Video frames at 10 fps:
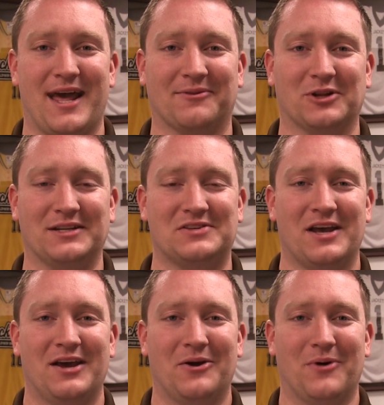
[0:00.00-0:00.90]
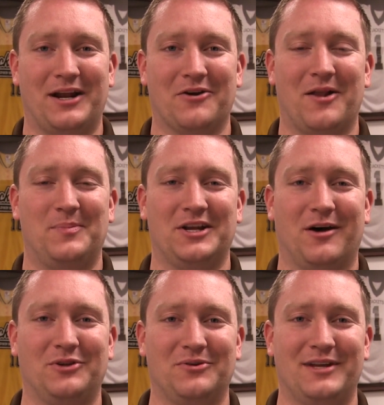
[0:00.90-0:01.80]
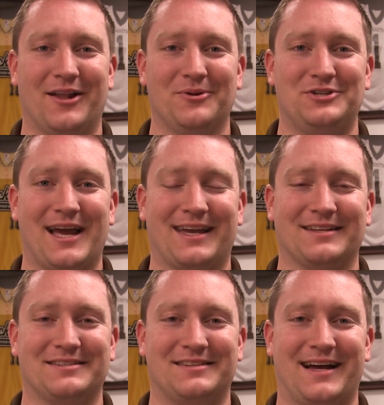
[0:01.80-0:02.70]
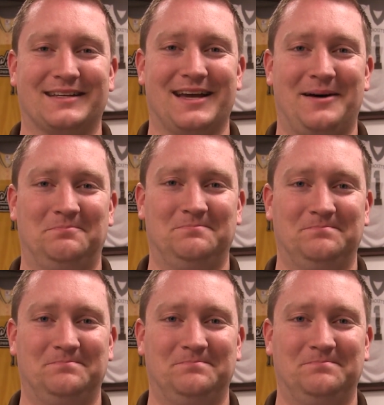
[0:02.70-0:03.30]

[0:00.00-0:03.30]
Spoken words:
athletes right here on BWYellowJackets.com.